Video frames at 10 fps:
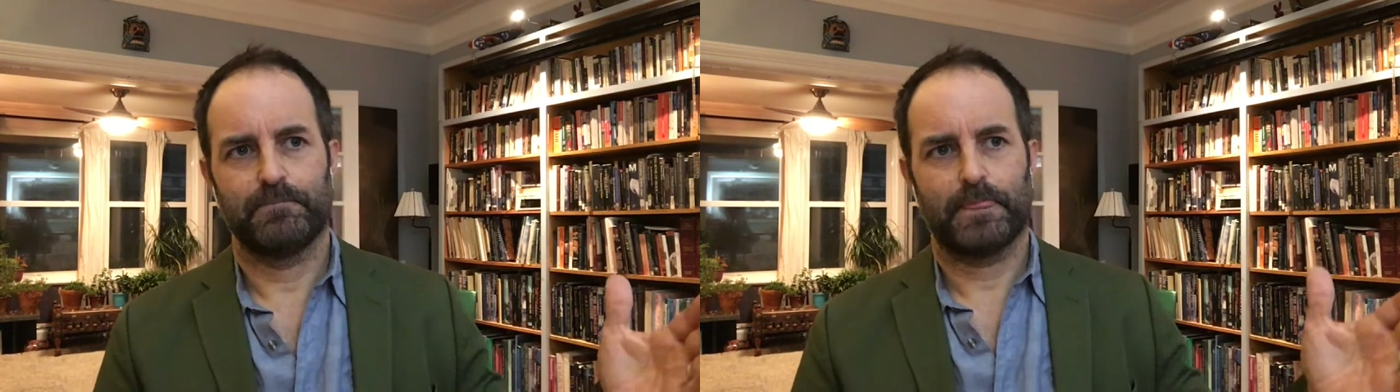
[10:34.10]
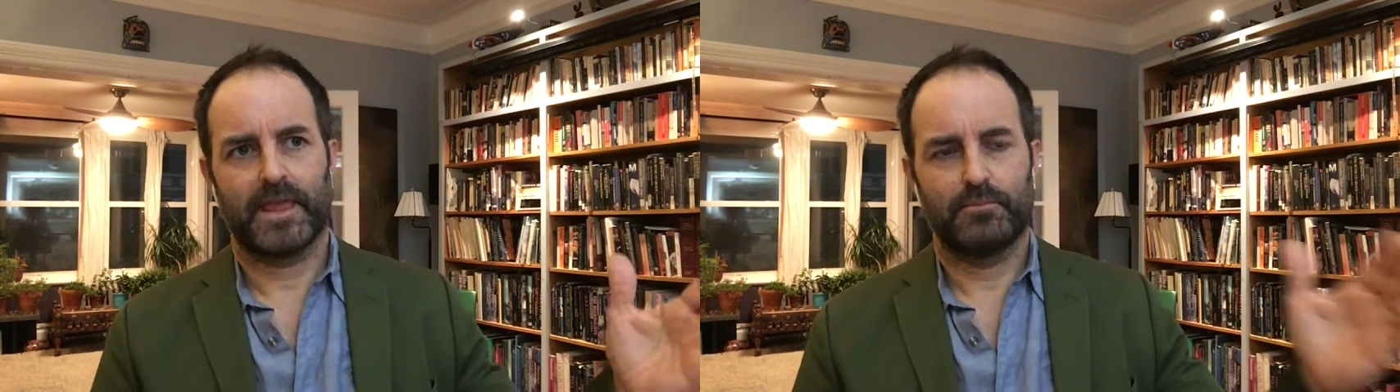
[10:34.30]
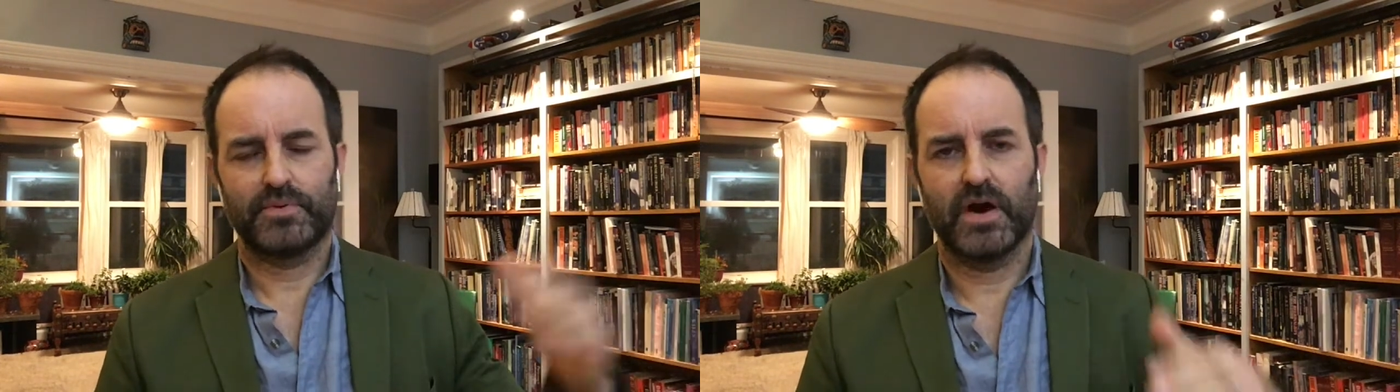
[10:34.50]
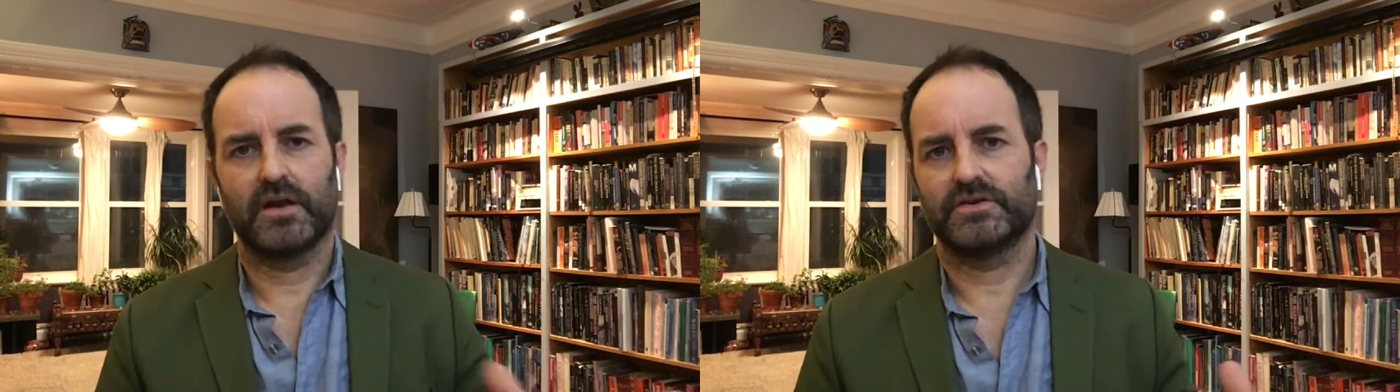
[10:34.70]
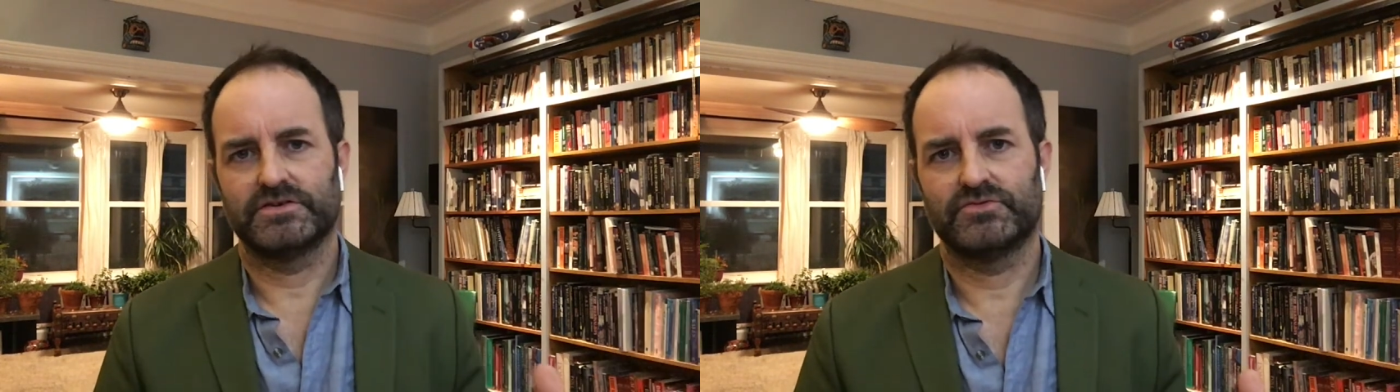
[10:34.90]
product
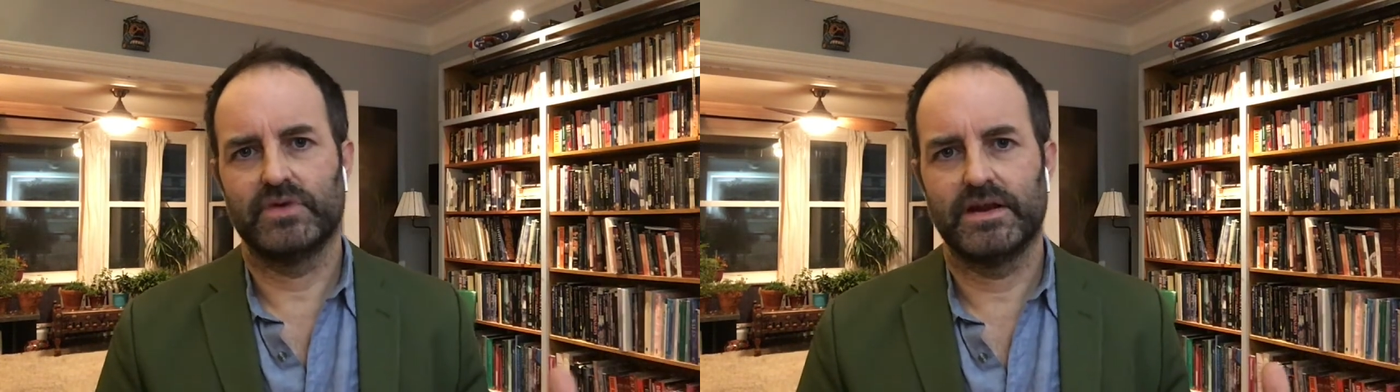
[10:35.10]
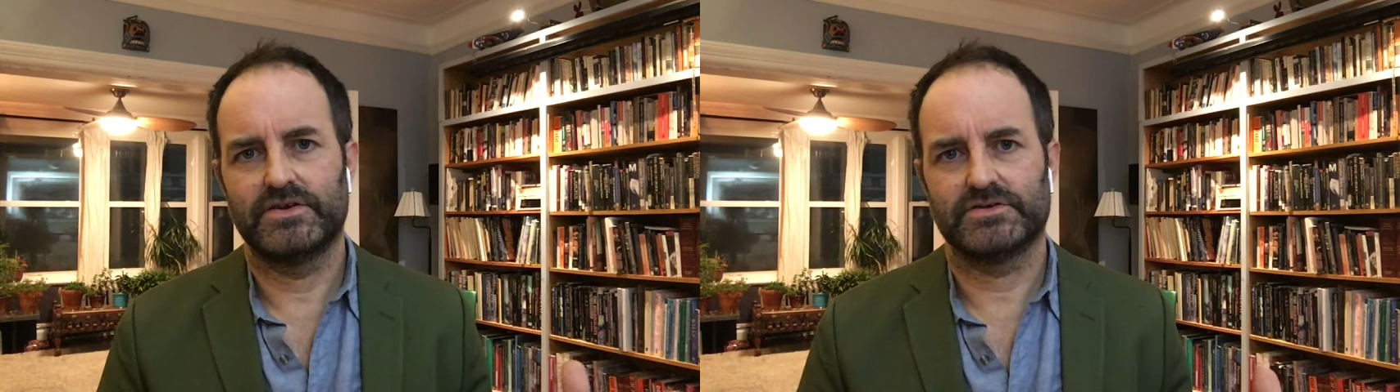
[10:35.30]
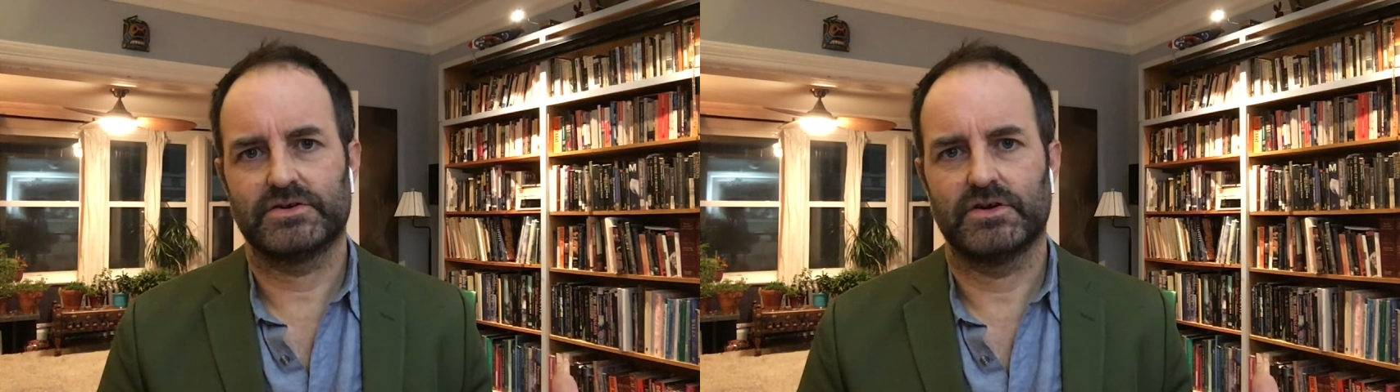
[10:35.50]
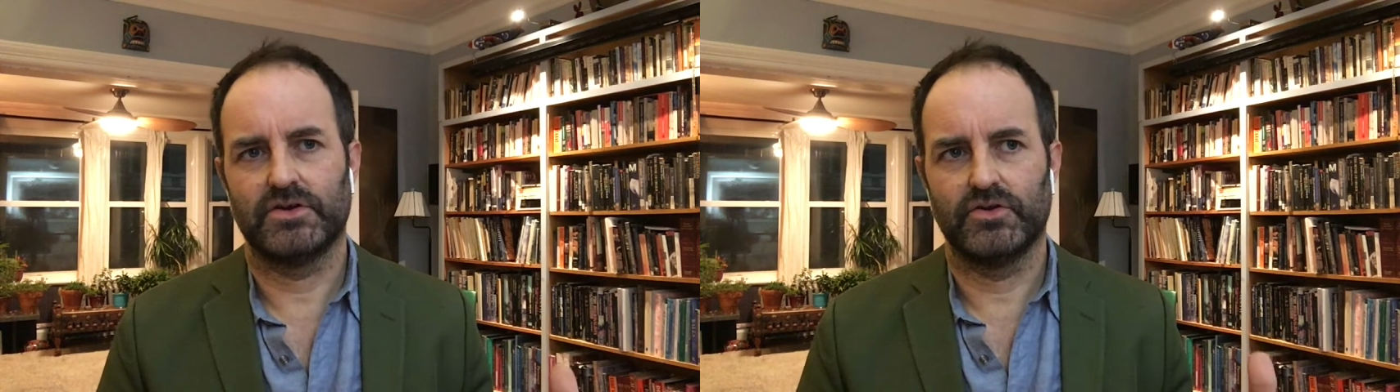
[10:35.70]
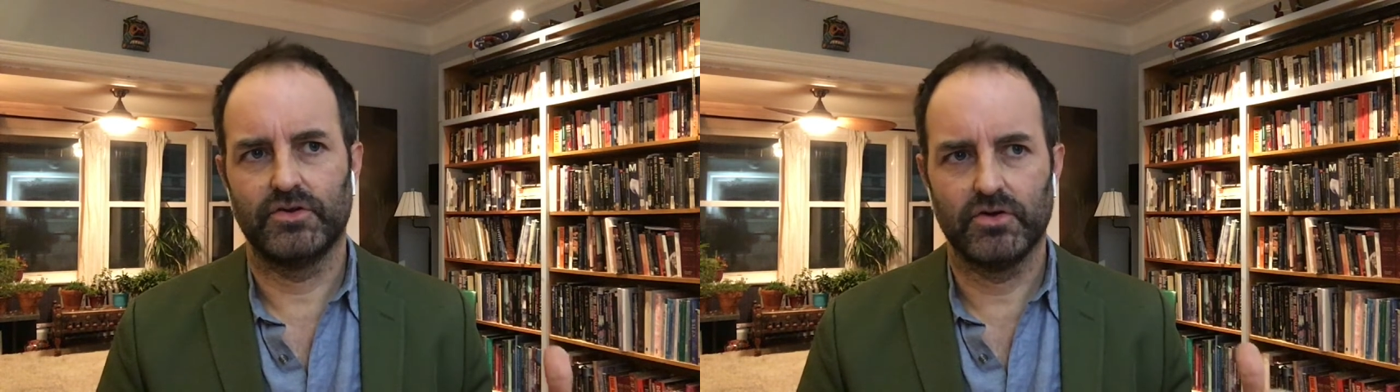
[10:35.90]
is really just going to
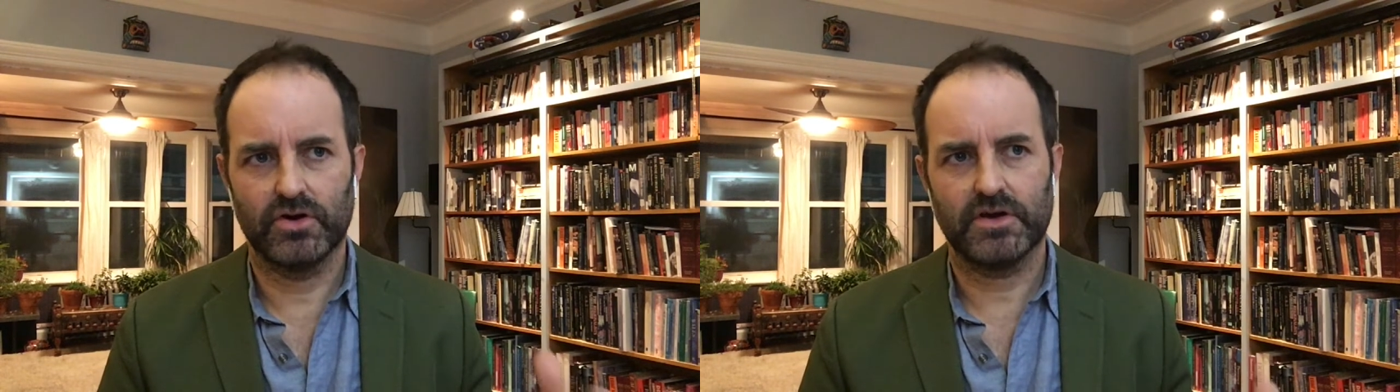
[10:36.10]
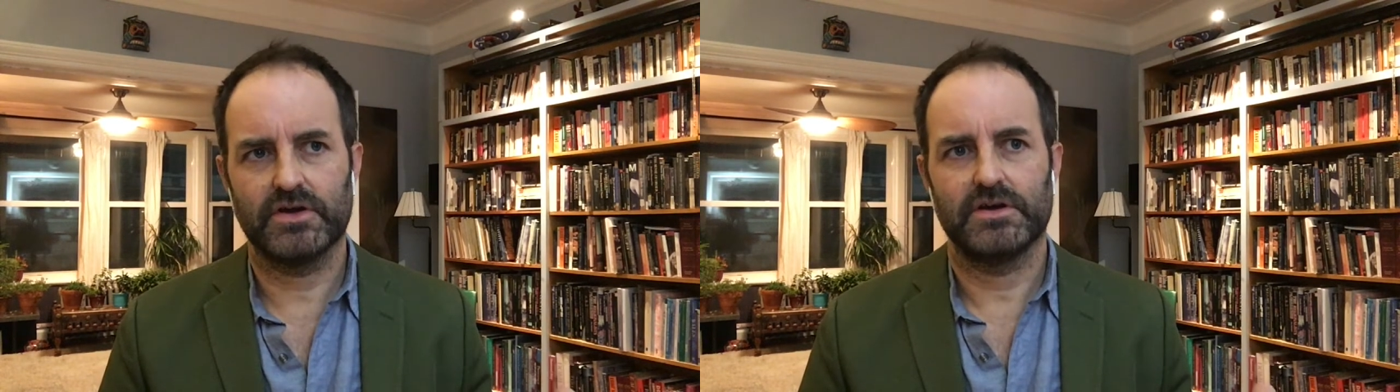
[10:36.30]
look